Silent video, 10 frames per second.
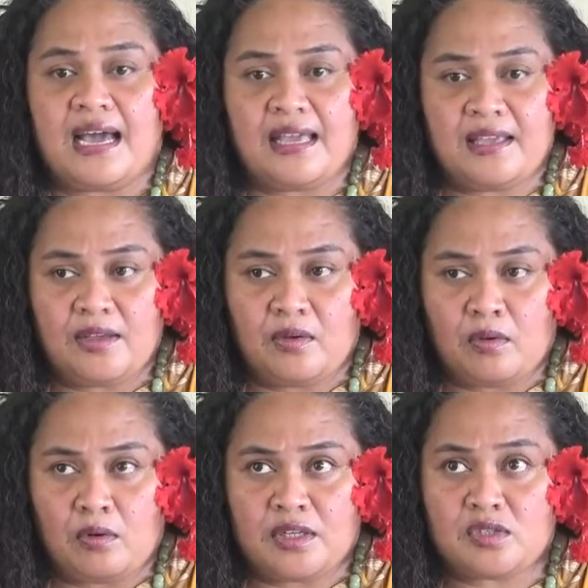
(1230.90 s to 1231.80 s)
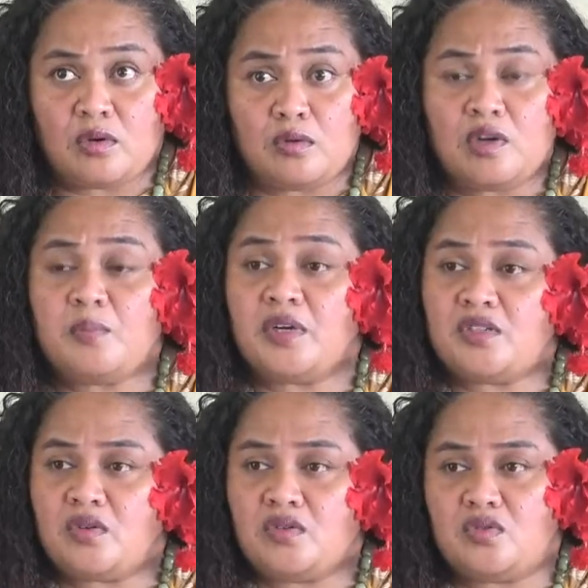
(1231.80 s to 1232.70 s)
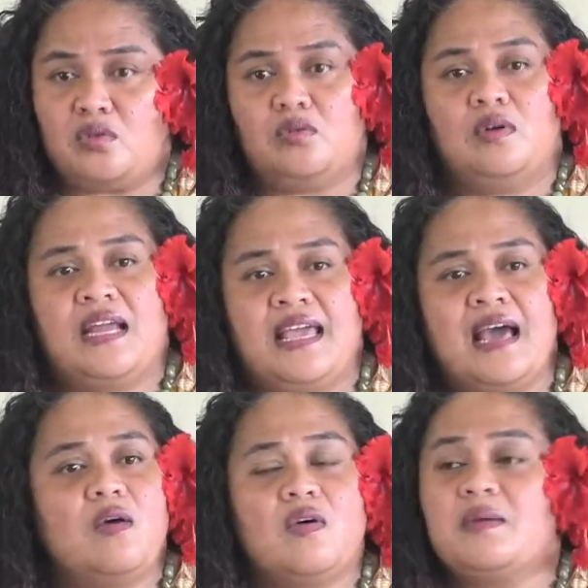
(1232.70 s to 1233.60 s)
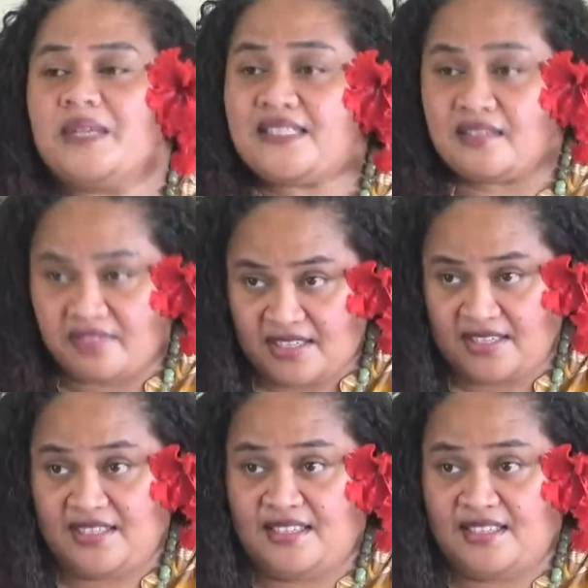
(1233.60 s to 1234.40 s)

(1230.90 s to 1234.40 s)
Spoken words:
Ai o le to o lua po le to atol o la ea onga mai se vai.